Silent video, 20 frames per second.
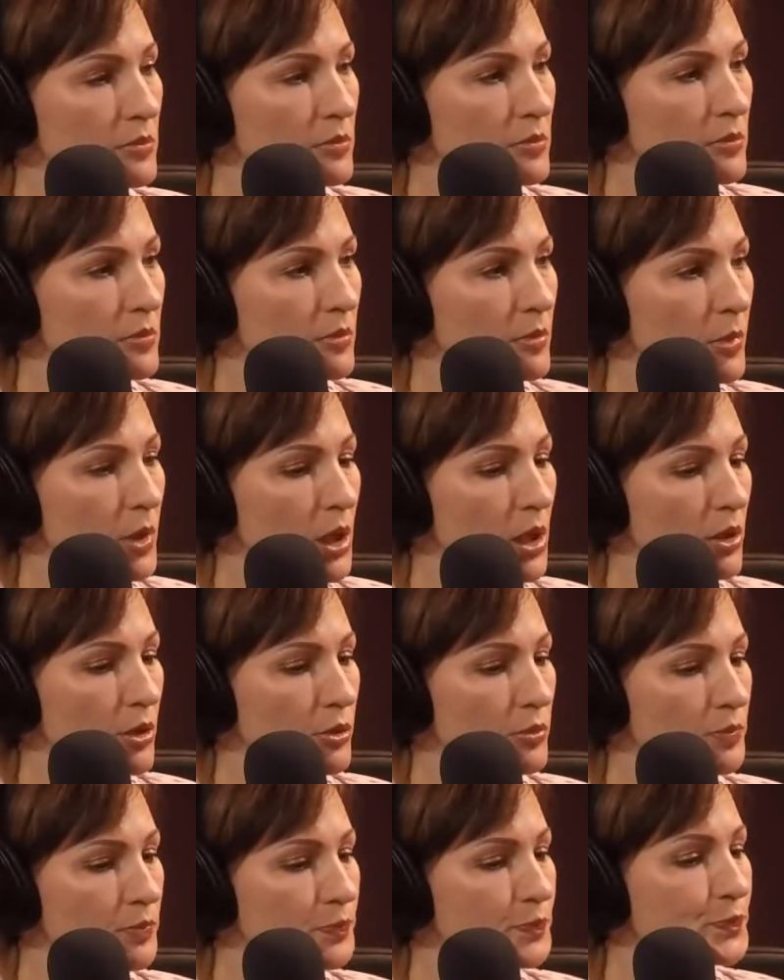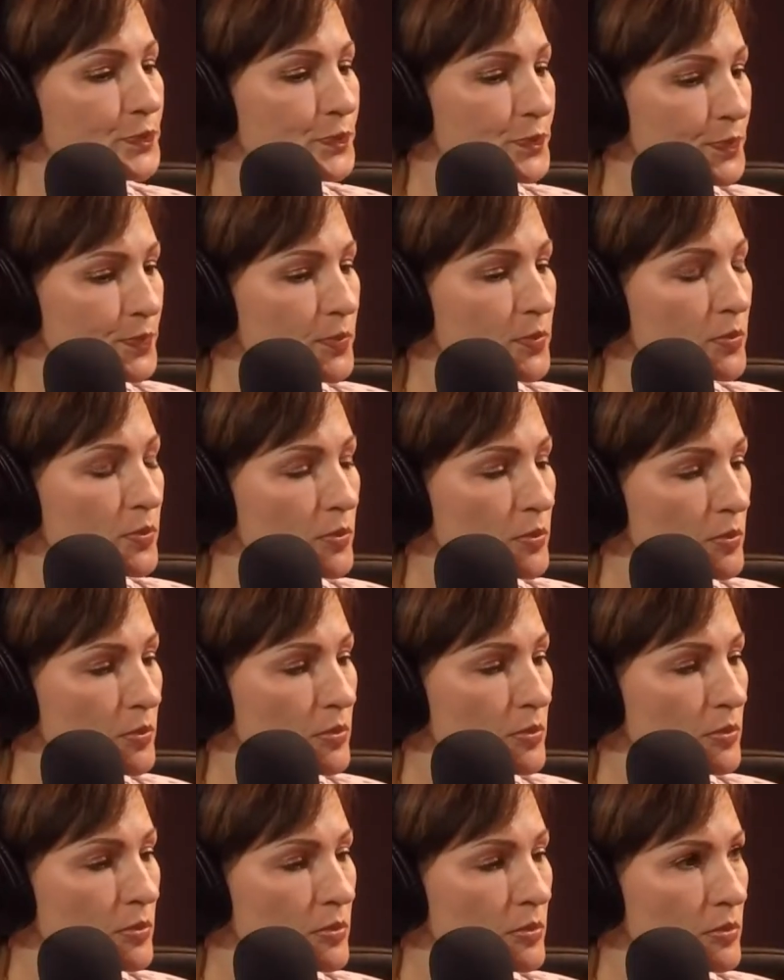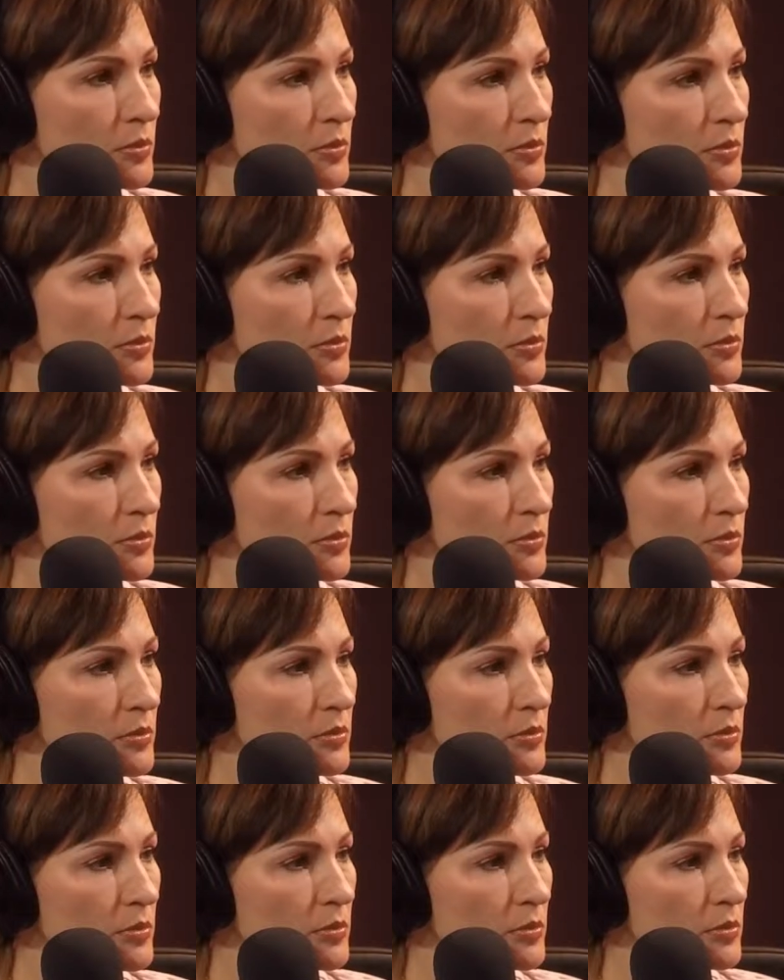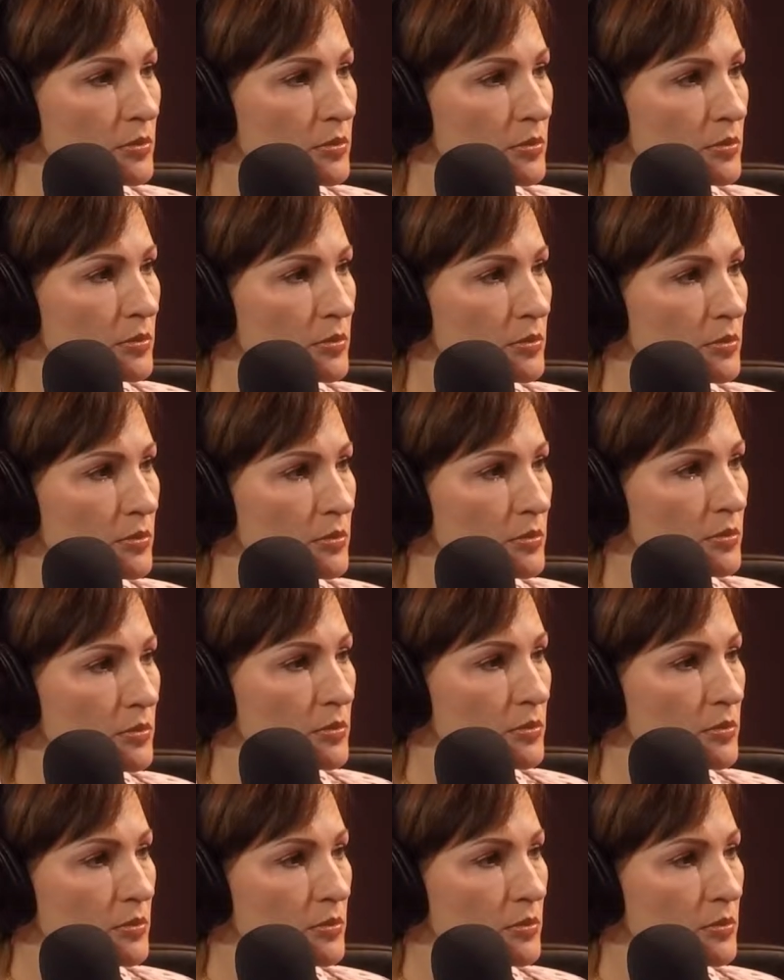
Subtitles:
Anxiety disorders are highly treatable, yet